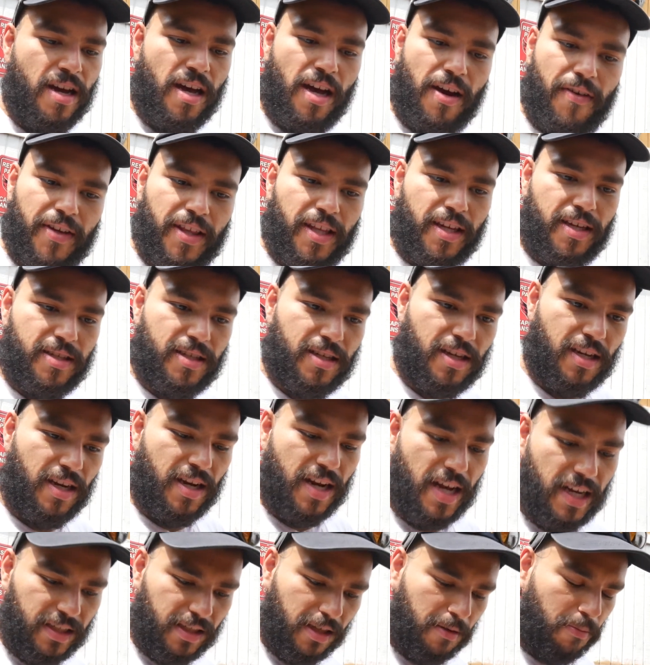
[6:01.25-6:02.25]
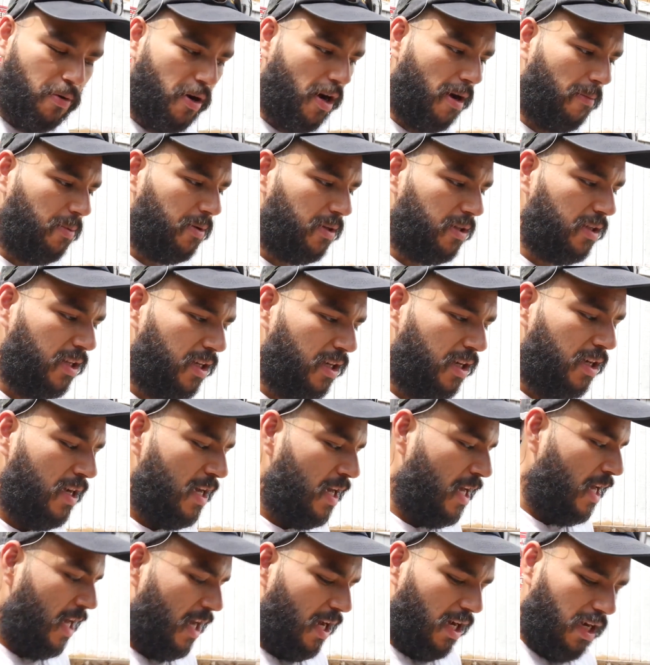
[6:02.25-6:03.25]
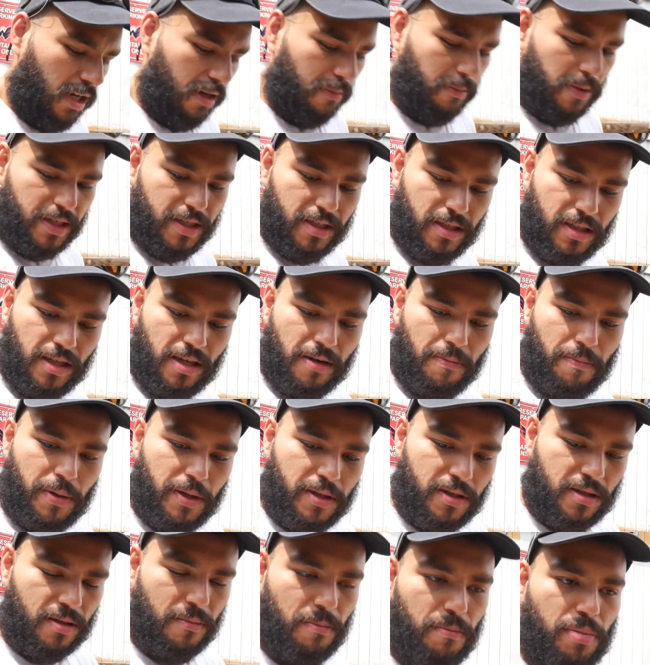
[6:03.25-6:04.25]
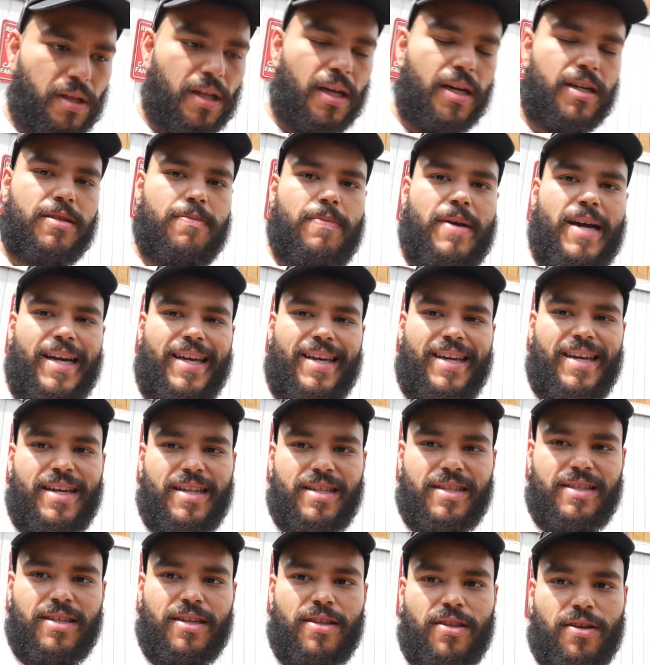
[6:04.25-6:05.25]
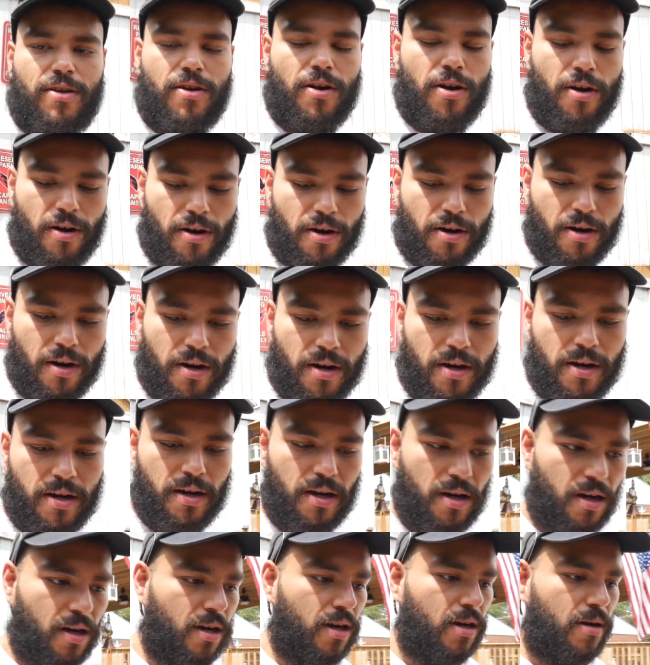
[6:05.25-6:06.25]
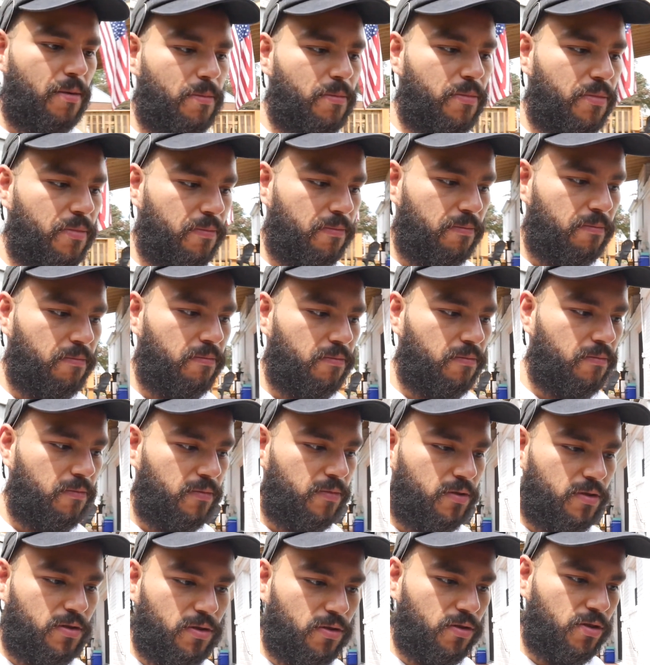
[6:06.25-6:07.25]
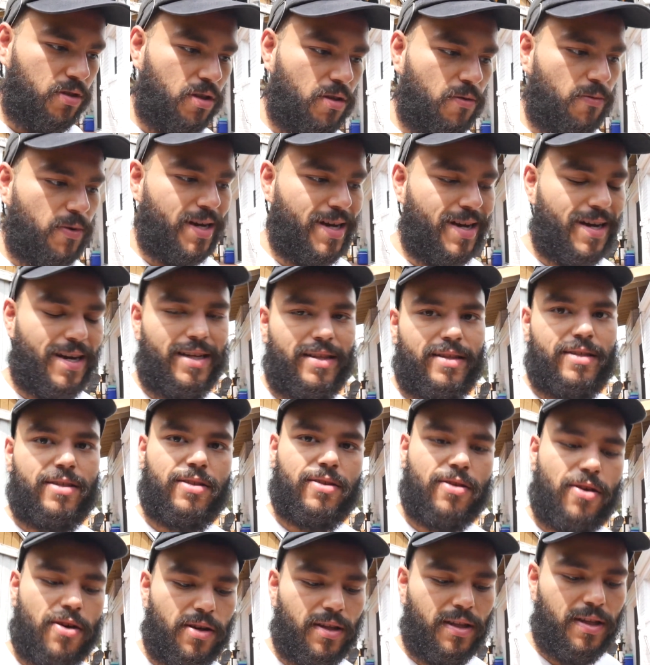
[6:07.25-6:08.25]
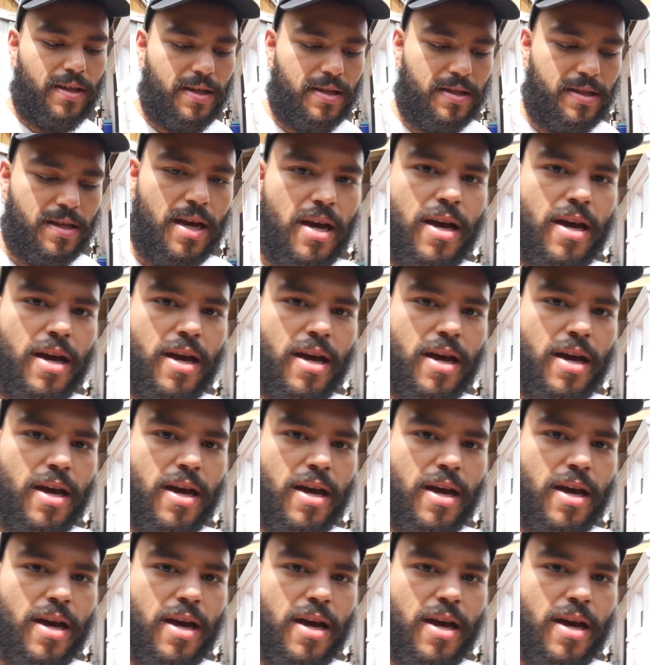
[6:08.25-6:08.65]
Everything is connected properly. I just need to put some plugs back into the car due to the way I installed these.